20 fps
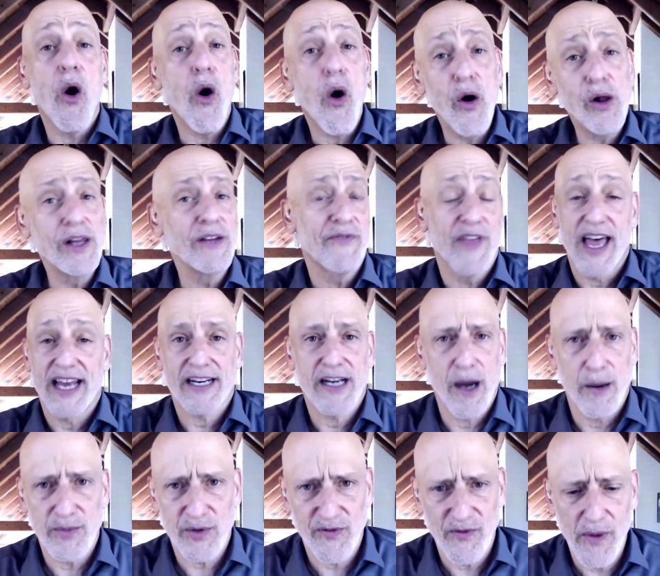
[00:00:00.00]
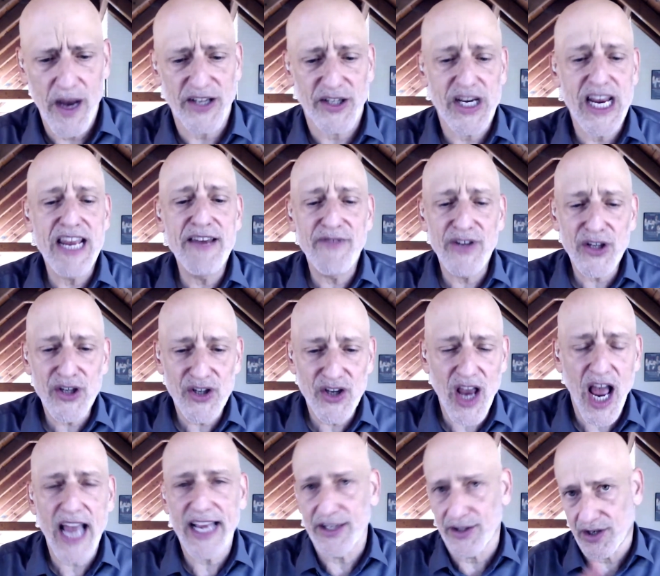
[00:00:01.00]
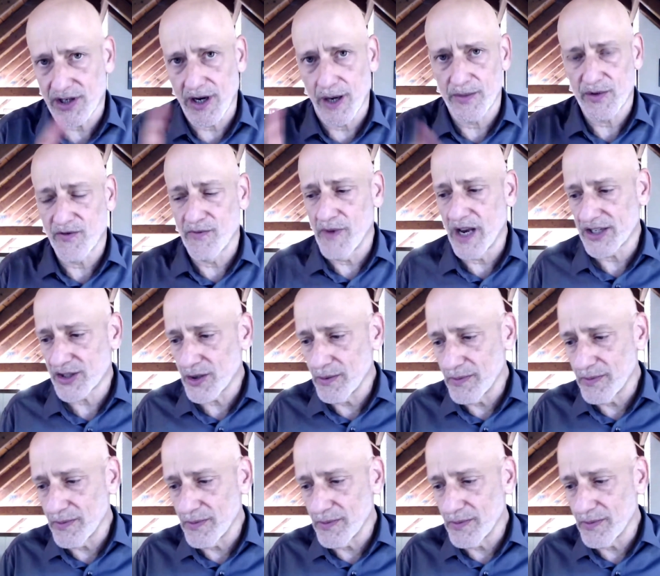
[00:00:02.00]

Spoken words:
All of that comes from us. Even science comes from us.